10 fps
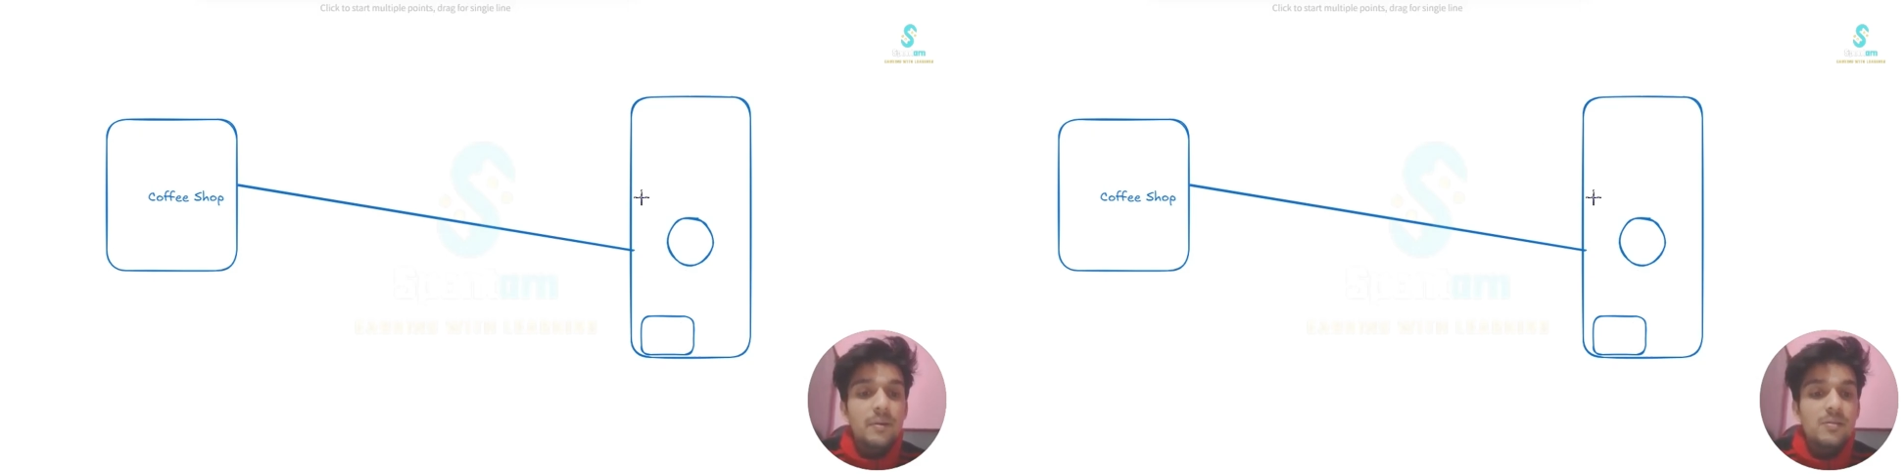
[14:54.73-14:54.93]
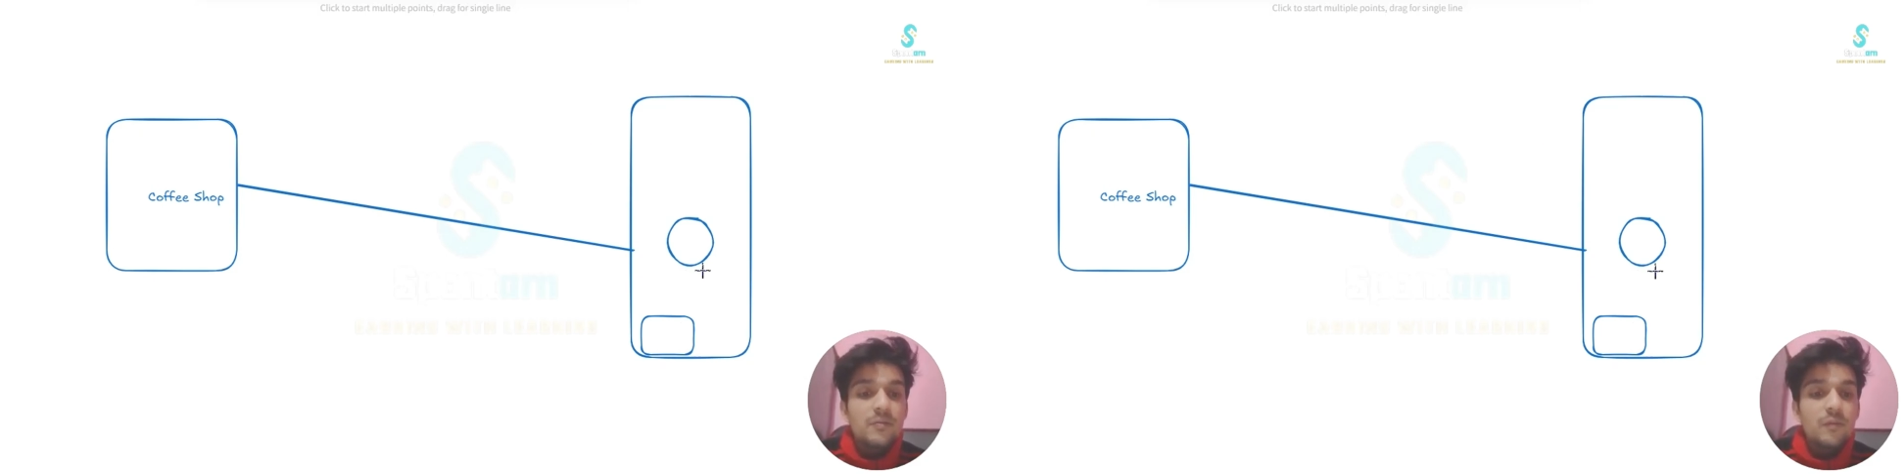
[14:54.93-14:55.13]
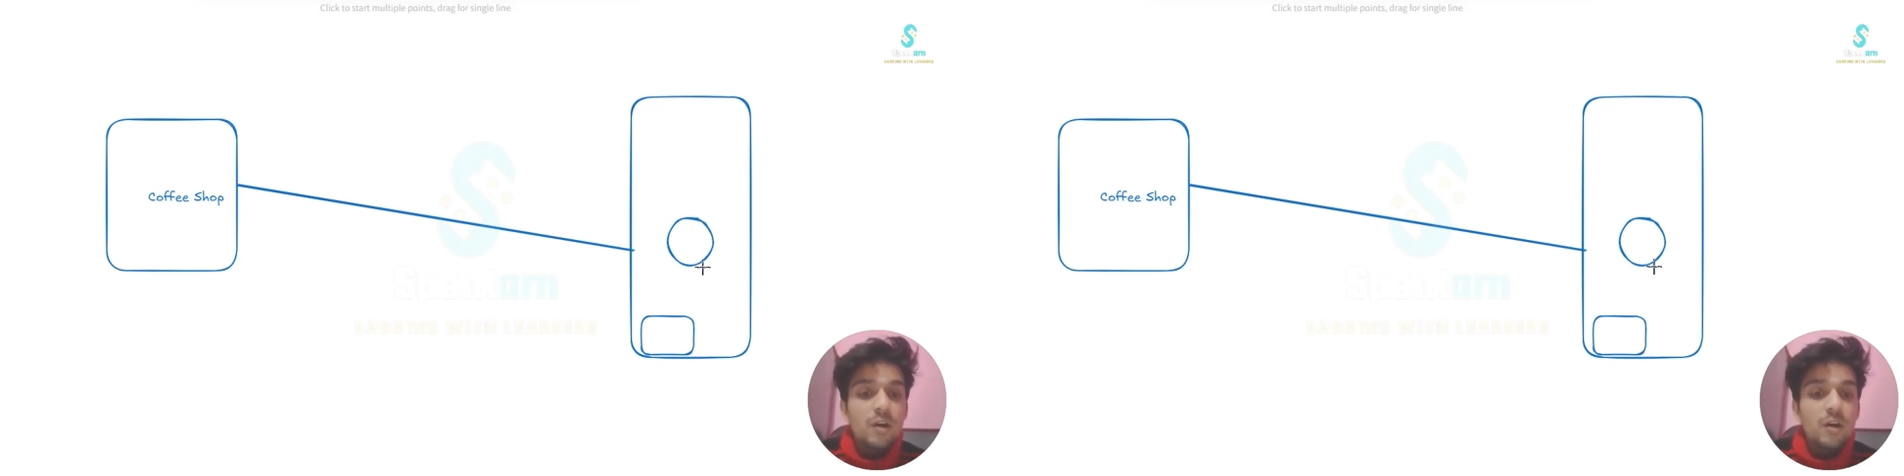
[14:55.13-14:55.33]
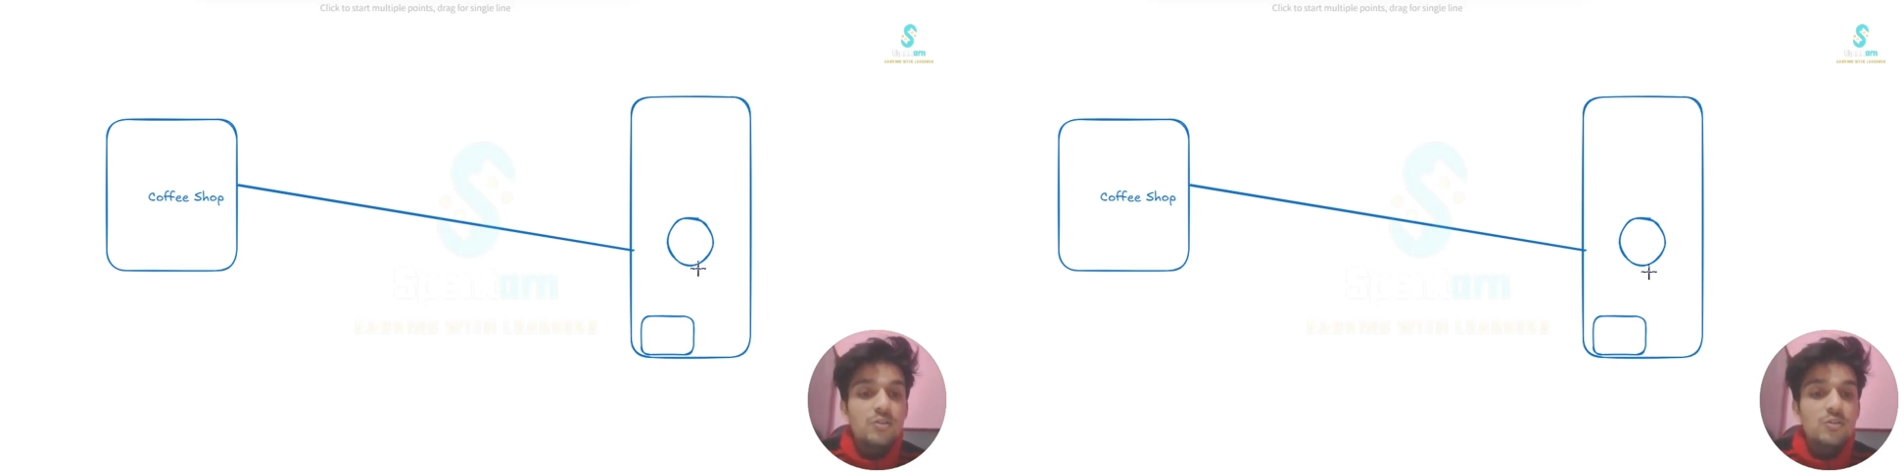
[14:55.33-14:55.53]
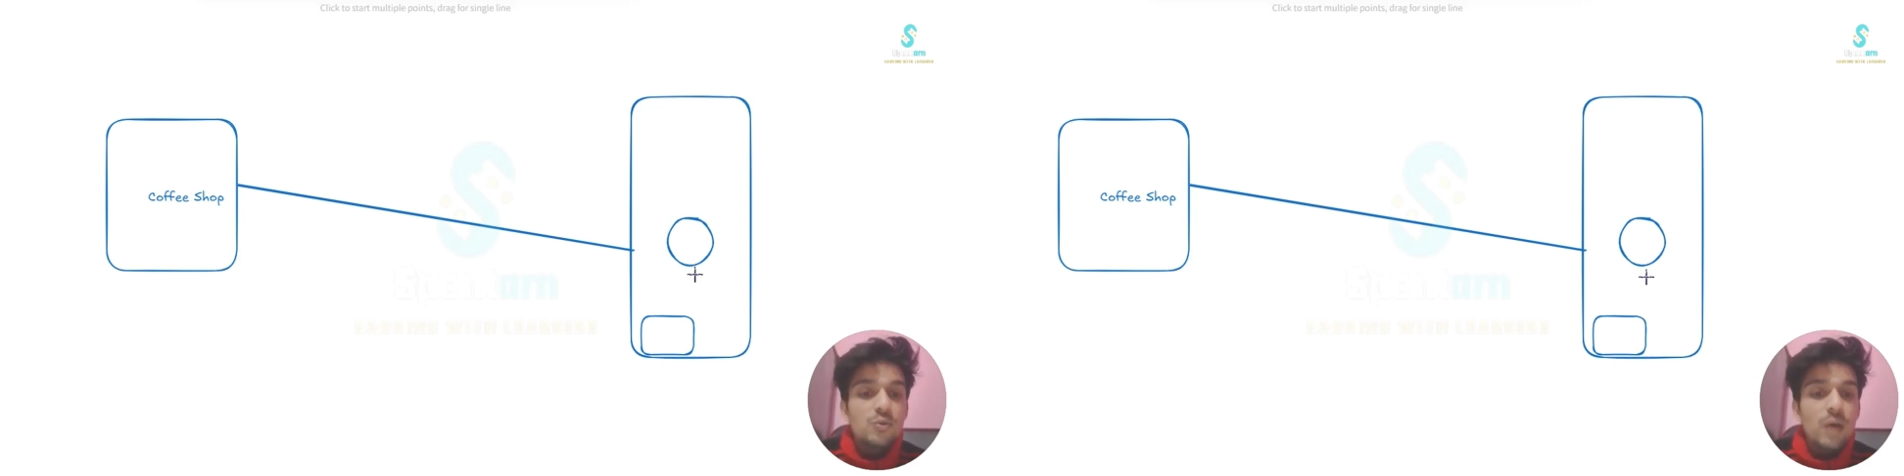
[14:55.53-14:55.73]
person
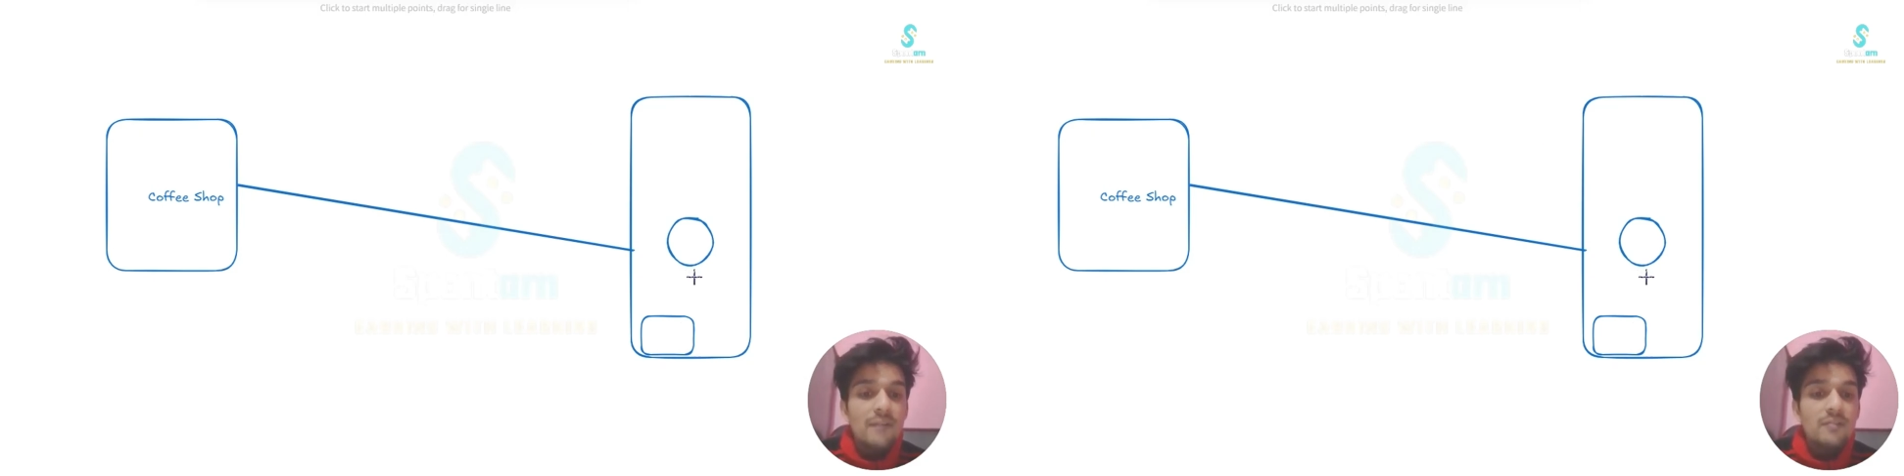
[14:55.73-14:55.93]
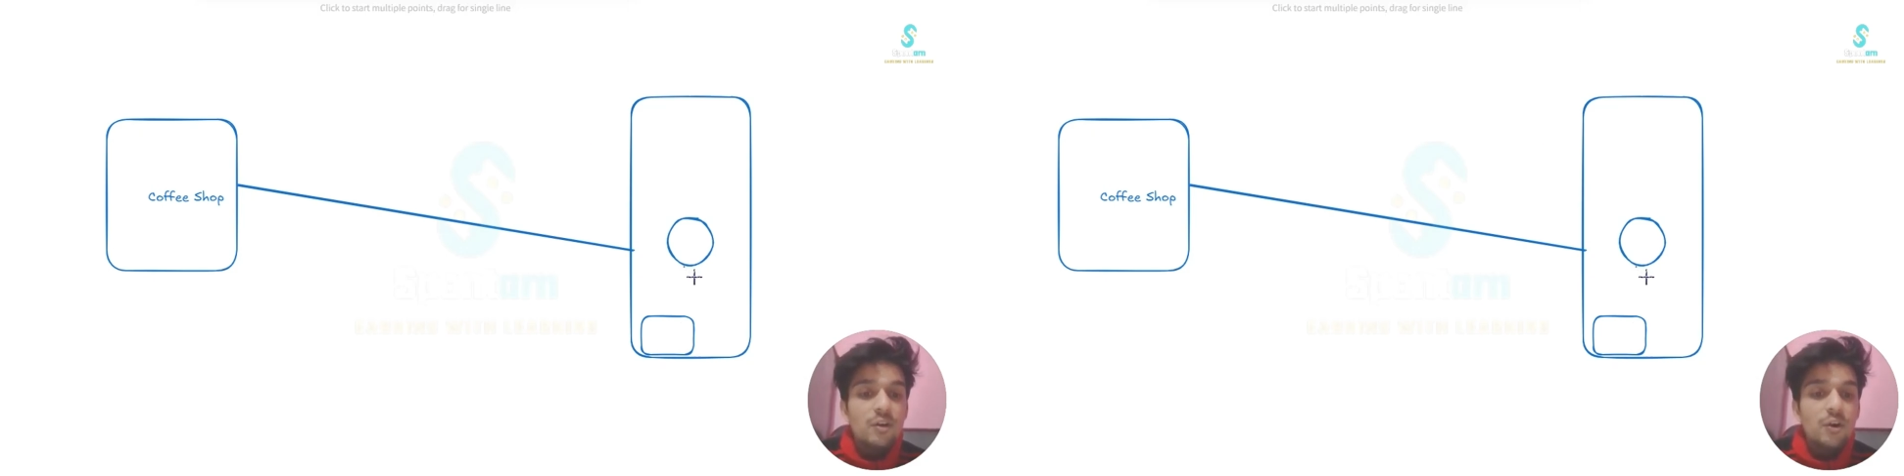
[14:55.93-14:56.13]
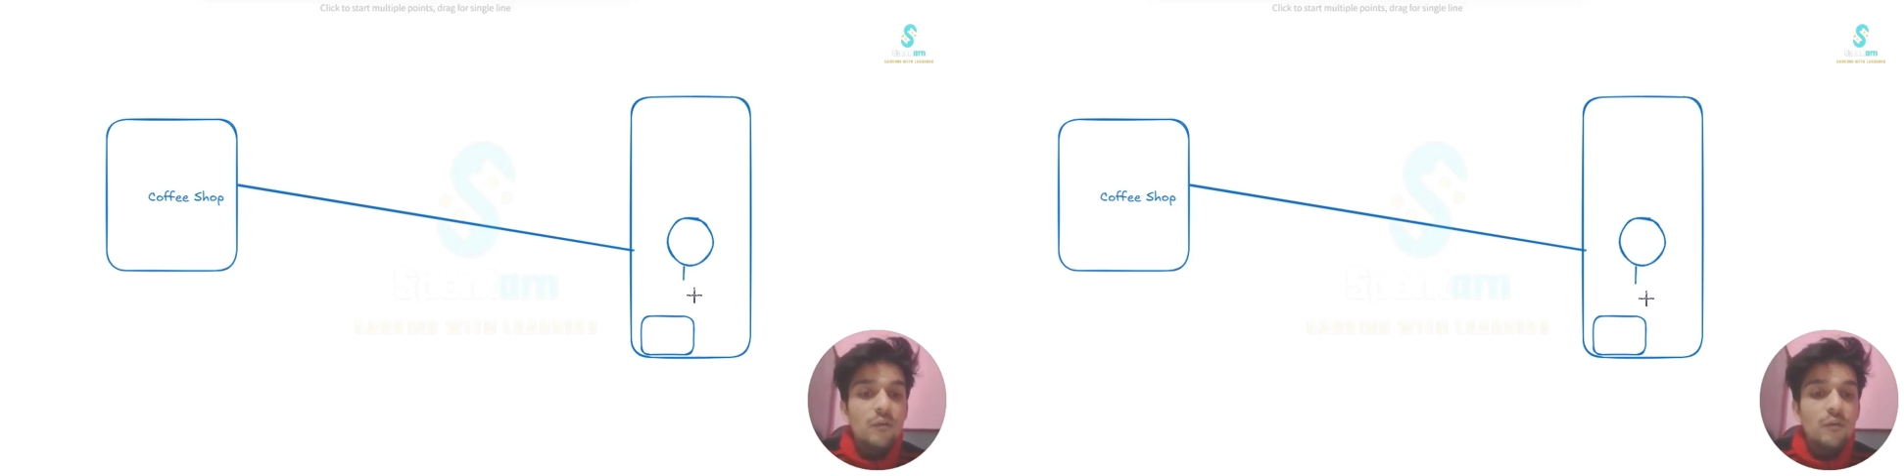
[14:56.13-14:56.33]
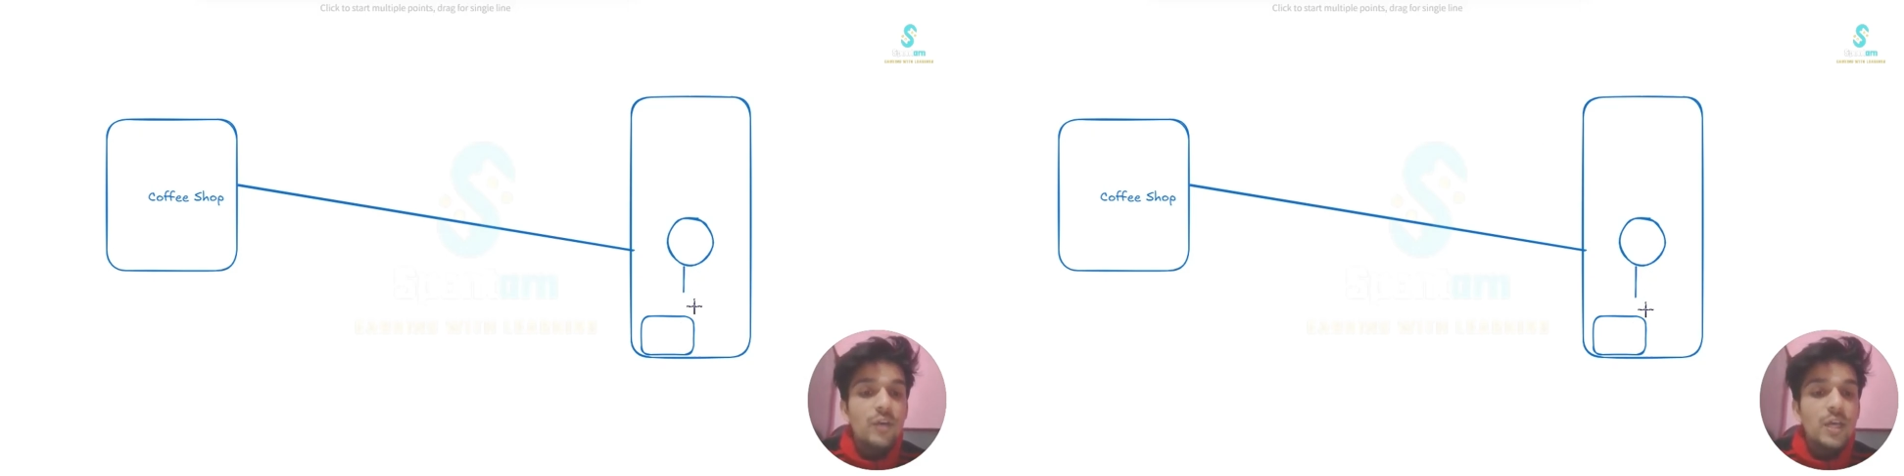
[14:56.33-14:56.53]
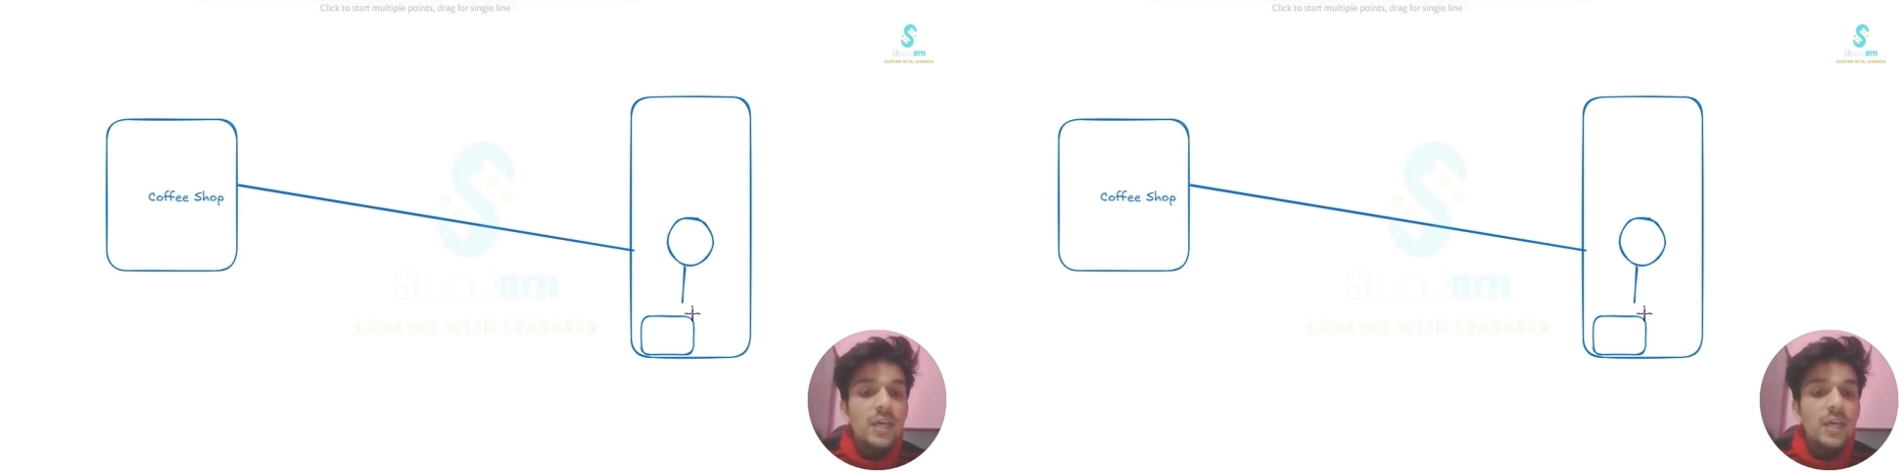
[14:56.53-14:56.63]
wants to have the coffee,